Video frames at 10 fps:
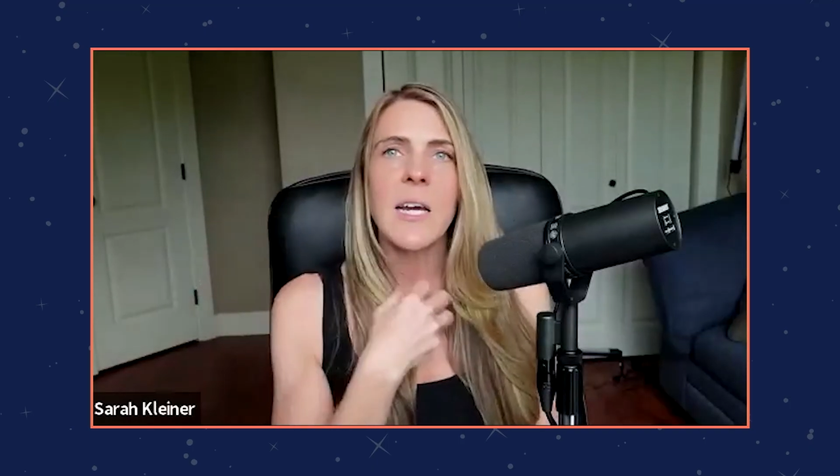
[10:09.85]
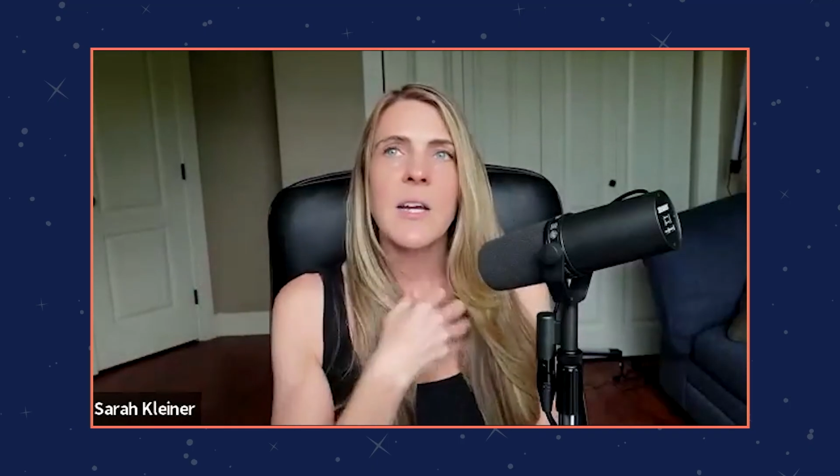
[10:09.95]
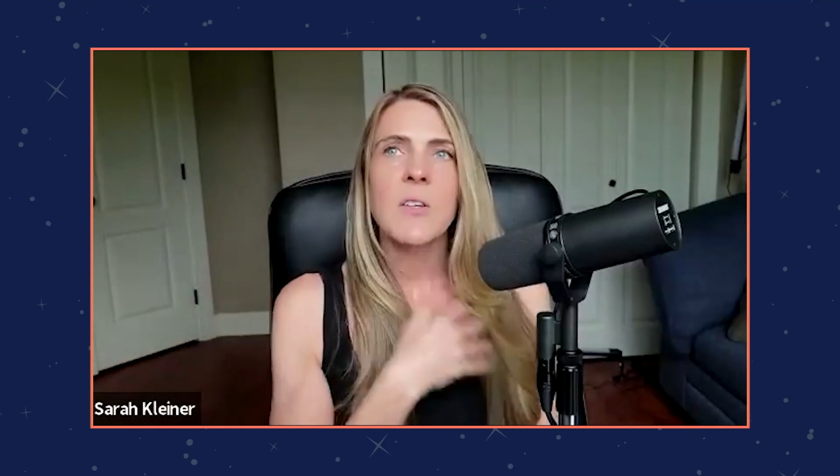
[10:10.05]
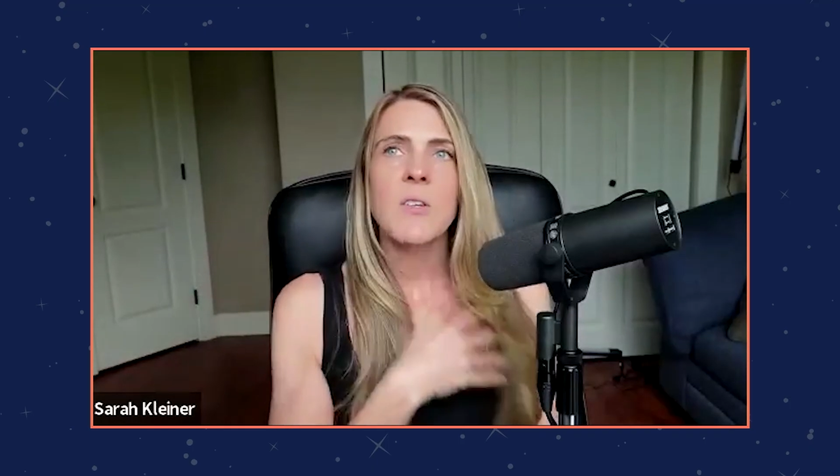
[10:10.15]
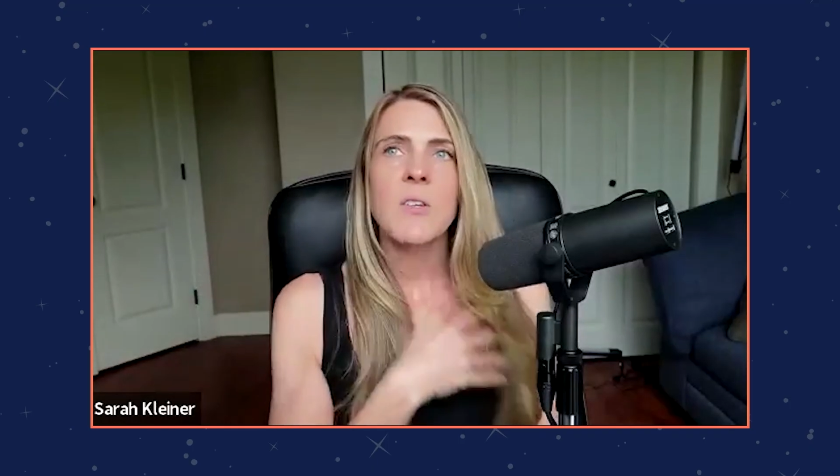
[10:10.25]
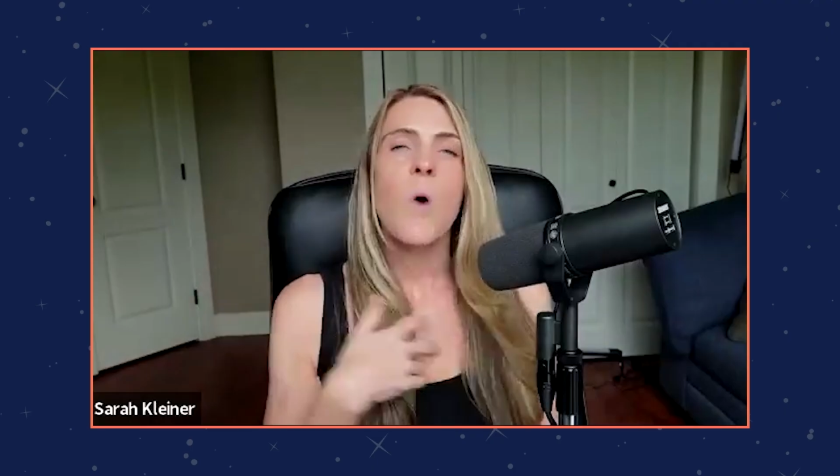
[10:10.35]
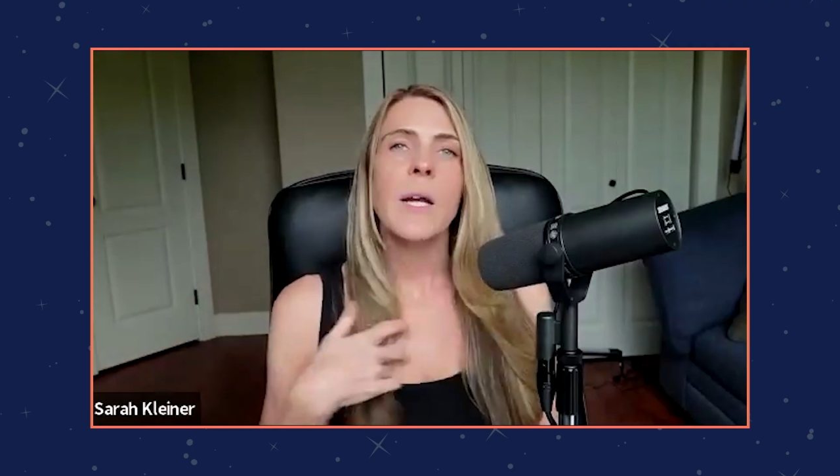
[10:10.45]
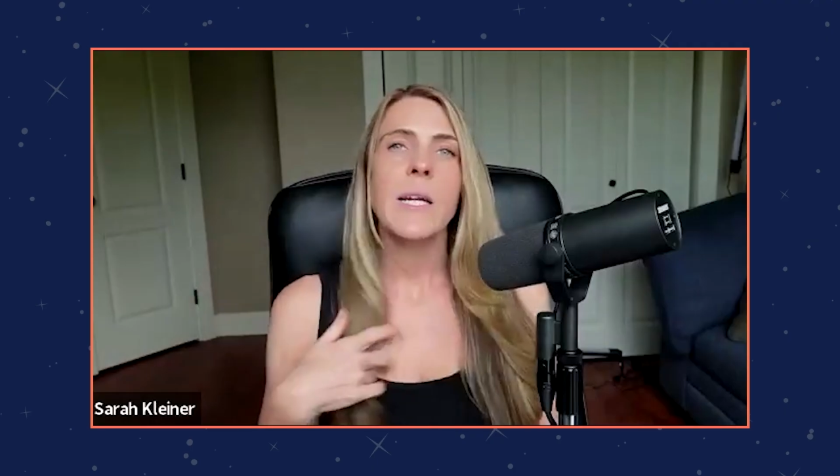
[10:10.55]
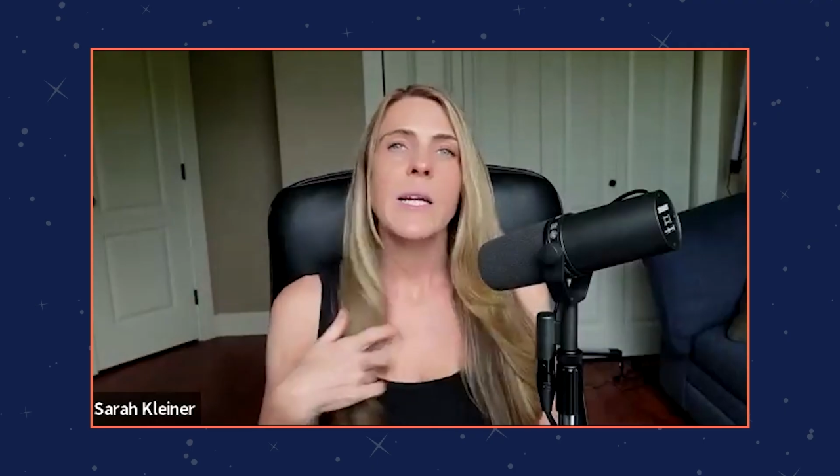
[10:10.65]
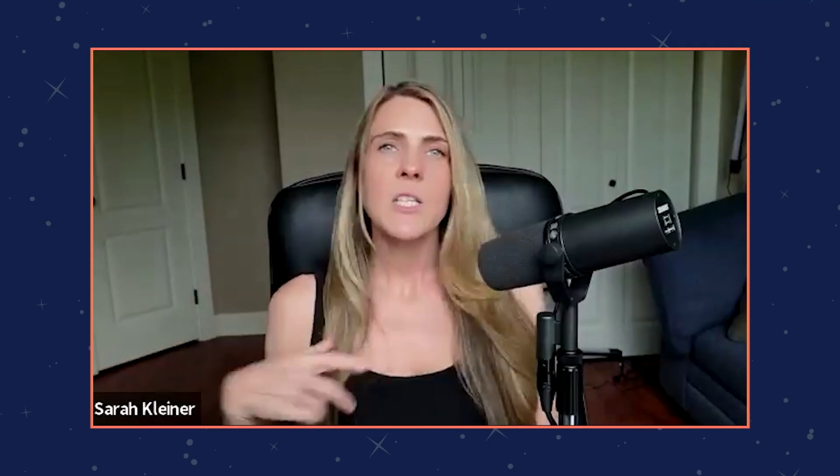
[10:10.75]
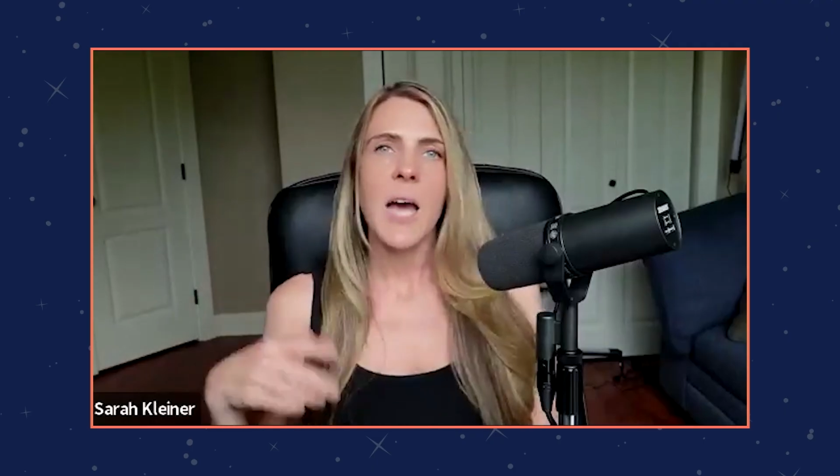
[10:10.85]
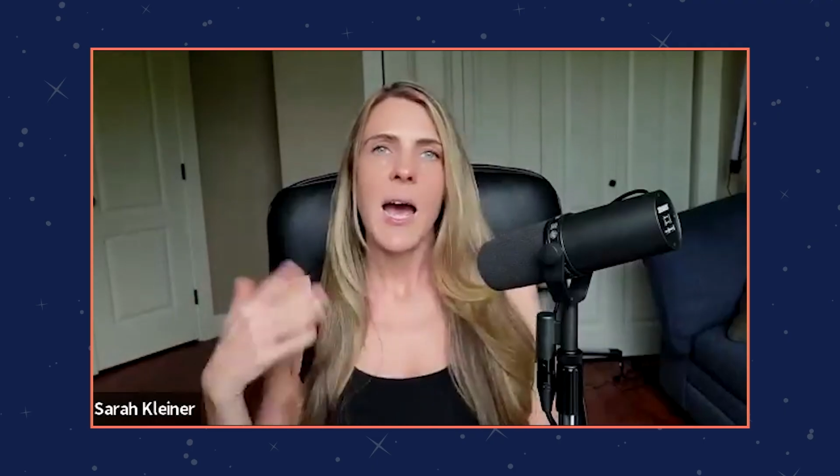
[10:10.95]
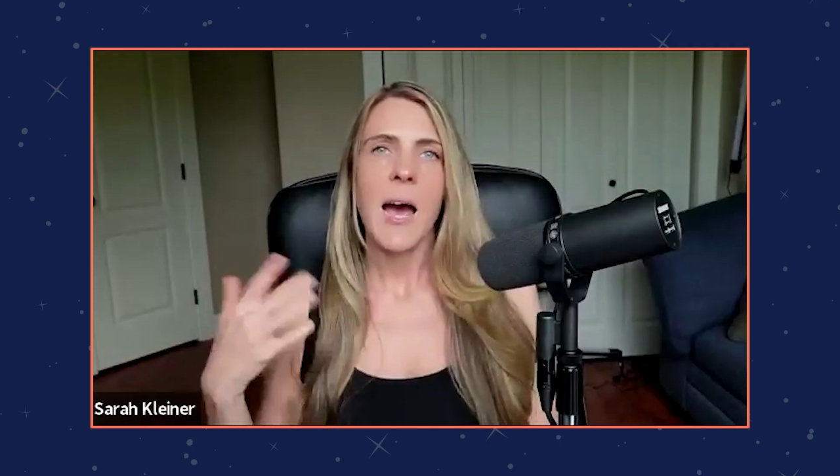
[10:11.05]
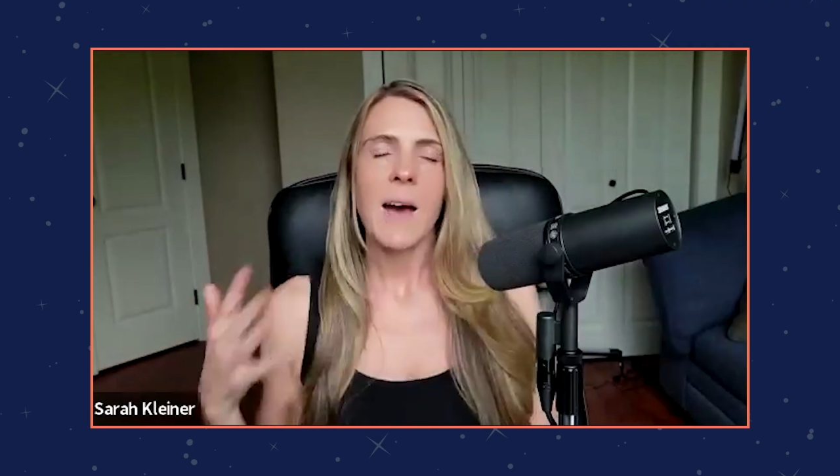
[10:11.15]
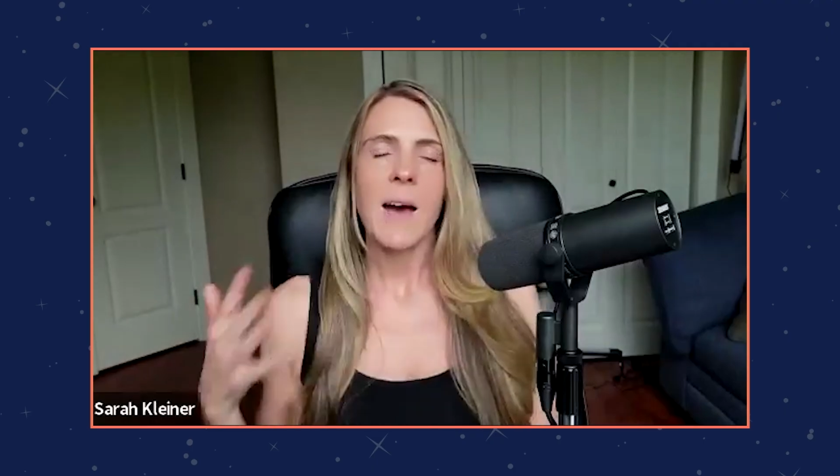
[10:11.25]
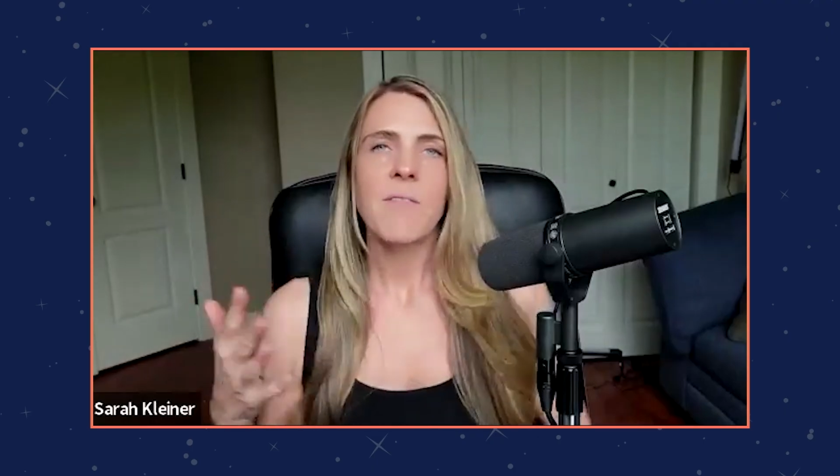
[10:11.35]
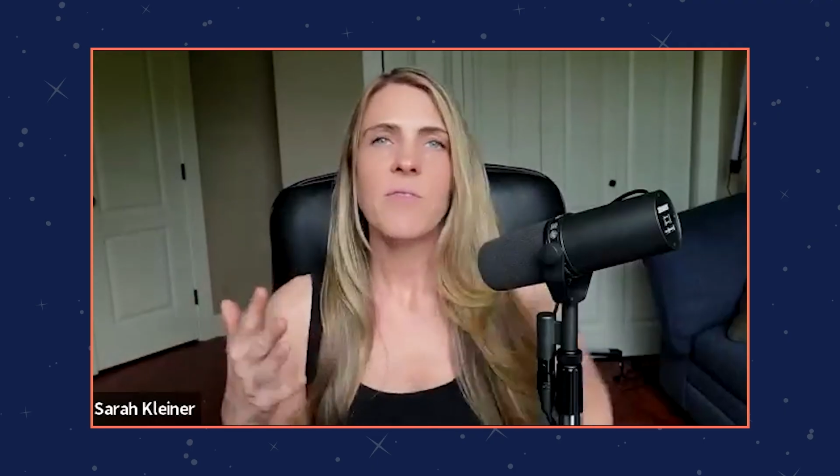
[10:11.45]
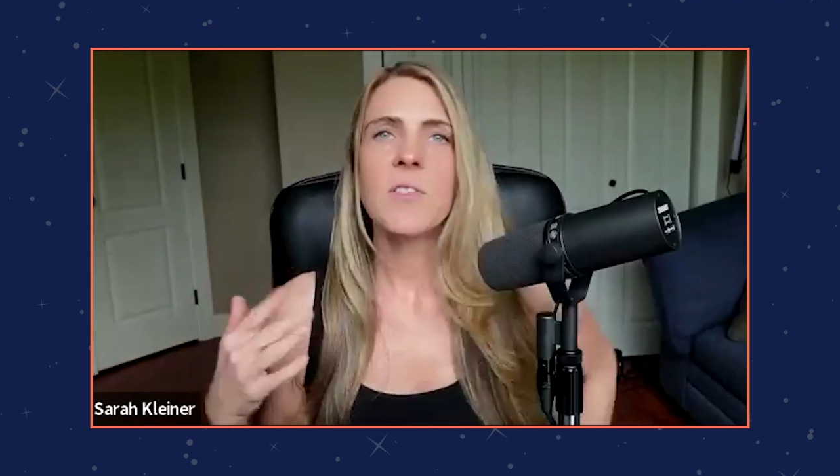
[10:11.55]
and wanting to have